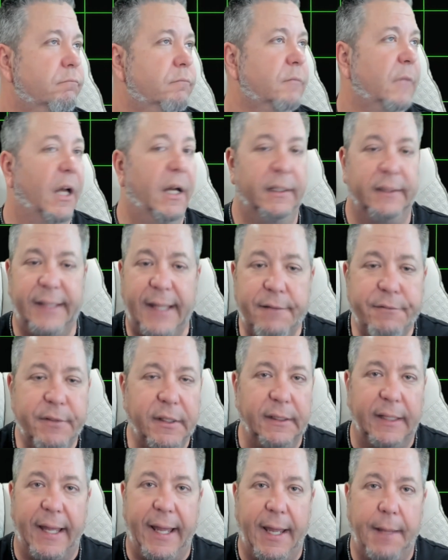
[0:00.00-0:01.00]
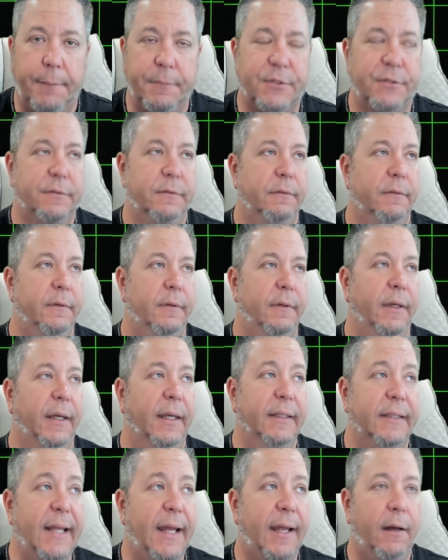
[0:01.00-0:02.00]
11 Labs,
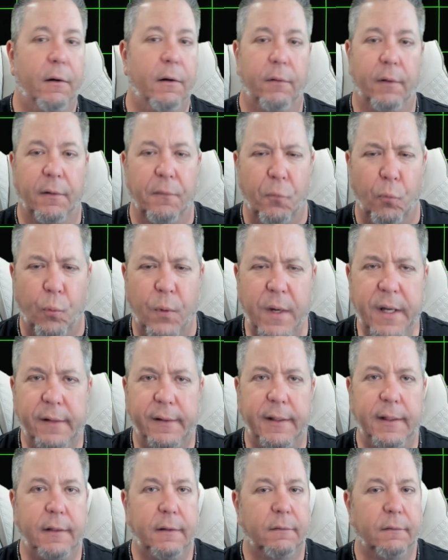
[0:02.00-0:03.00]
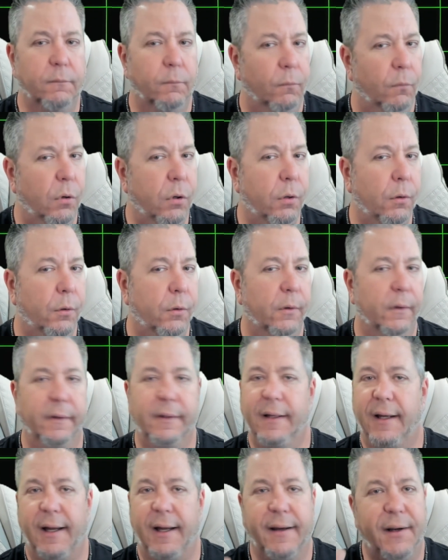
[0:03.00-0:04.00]
and now I'm
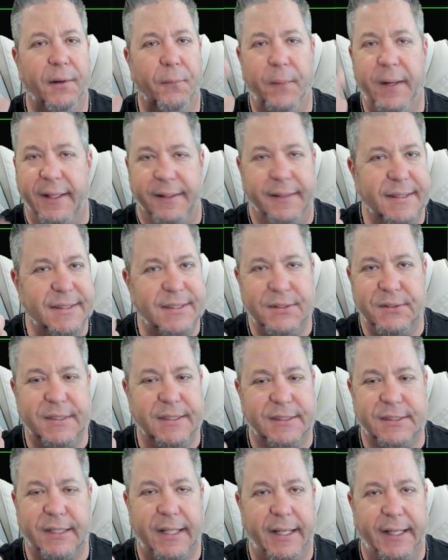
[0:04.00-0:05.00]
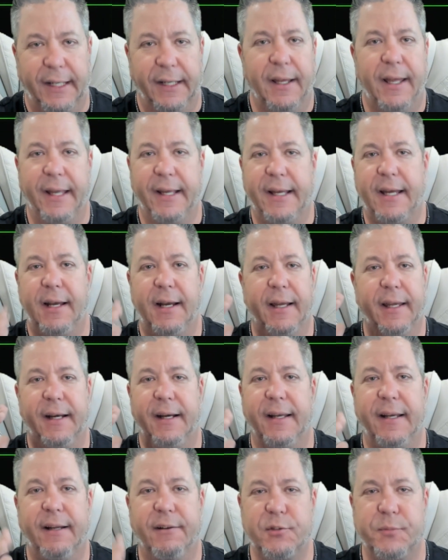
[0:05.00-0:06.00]
going to wait. This is exciting. I got an
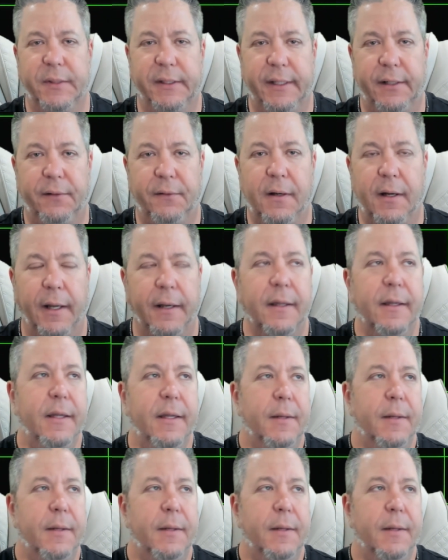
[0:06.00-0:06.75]
announcement later on.